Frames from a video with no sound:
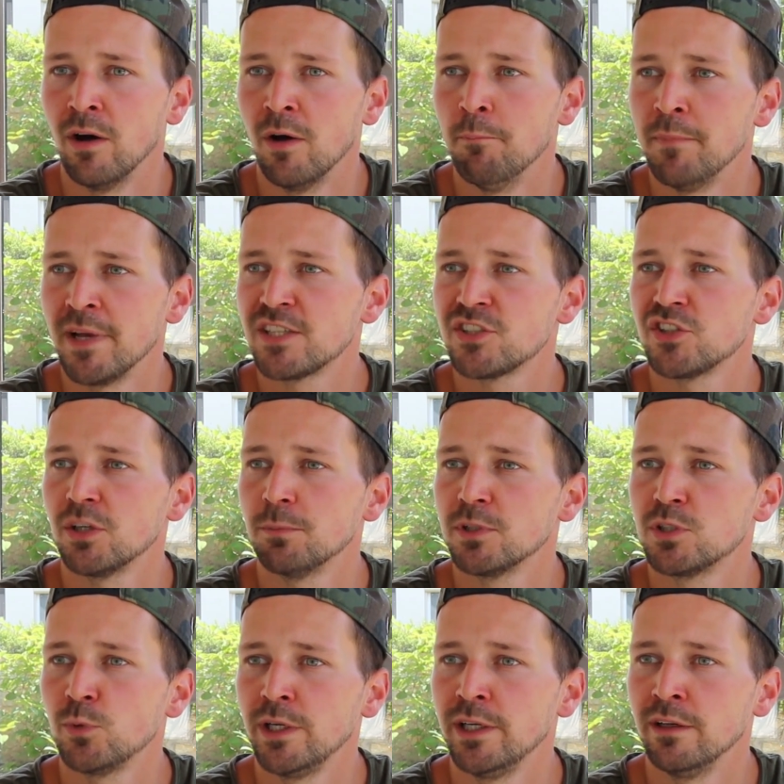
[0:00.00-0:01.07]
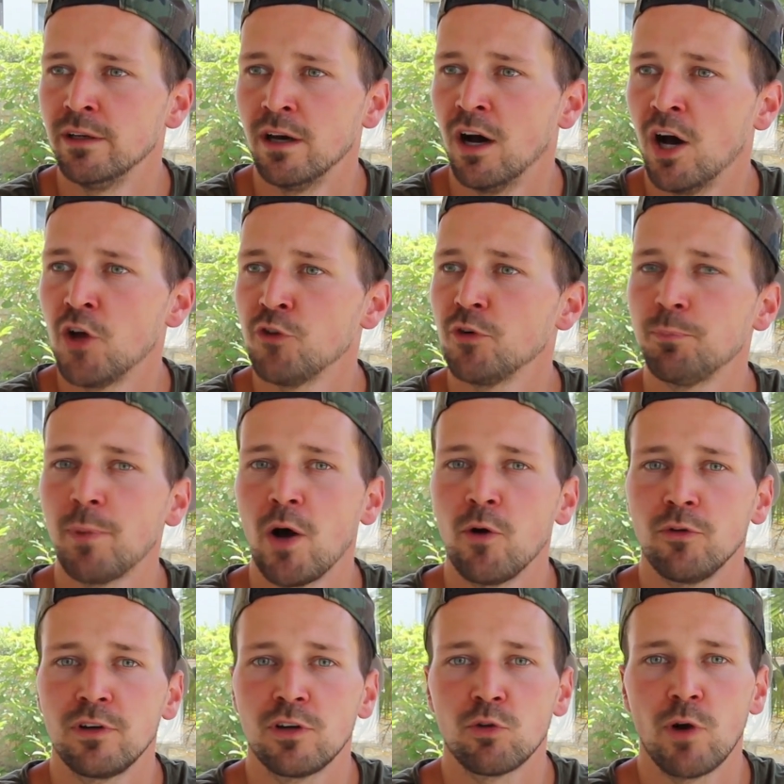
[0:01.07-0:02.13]
a mixture between a
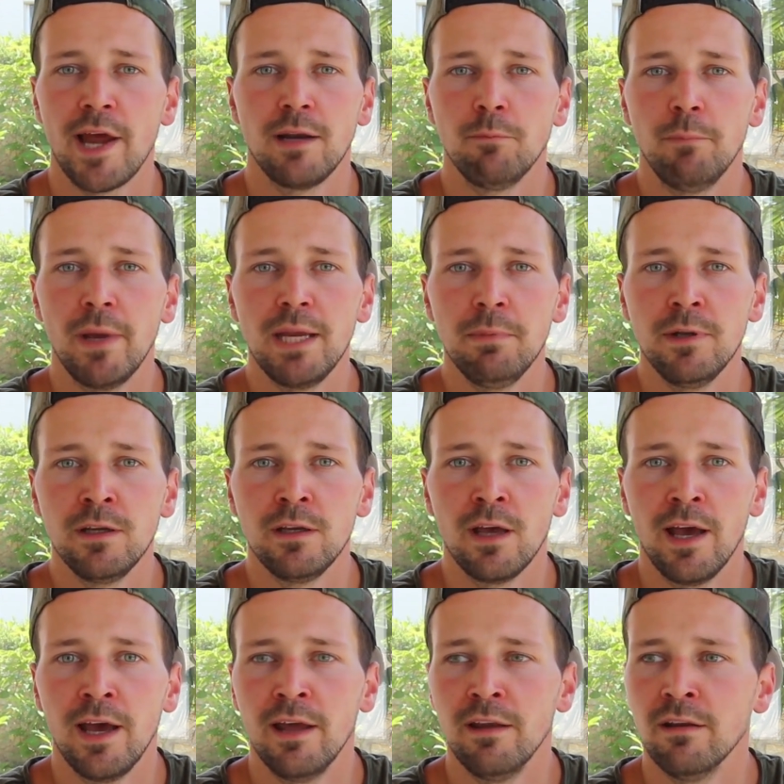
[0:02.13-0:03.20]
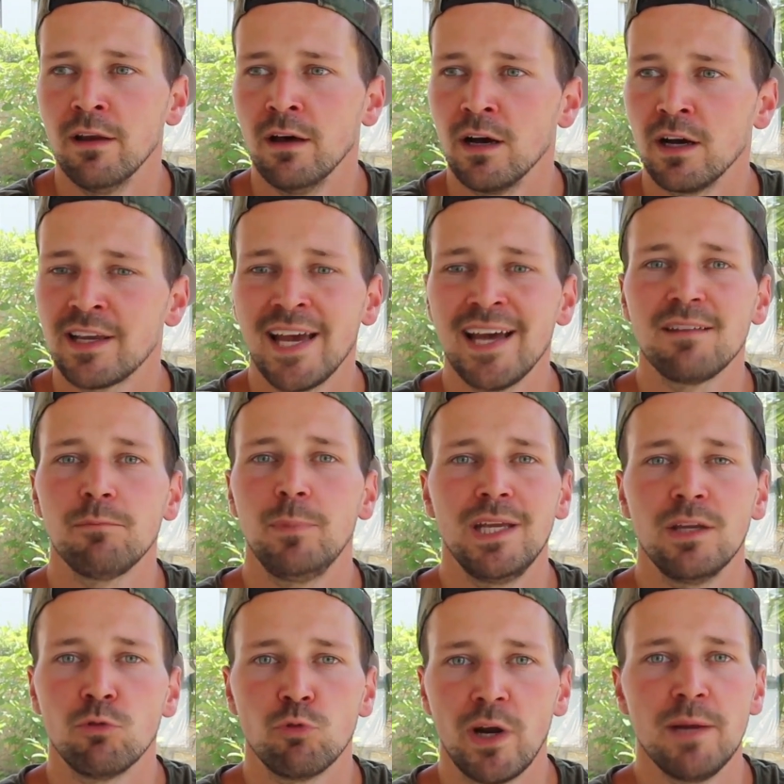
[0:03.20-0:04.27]
100-pound crying baby and a cat
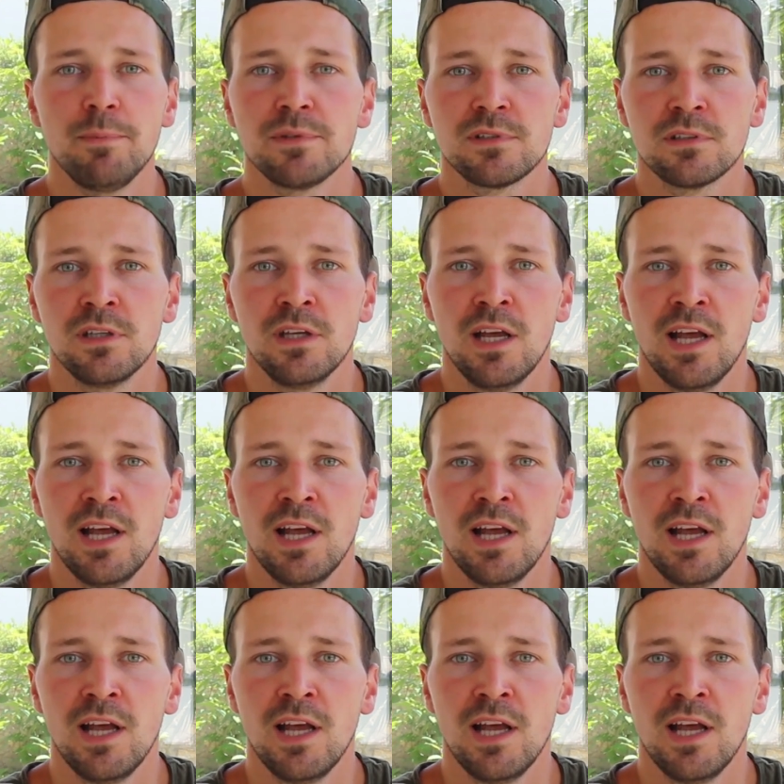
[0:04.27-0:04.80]
being raped.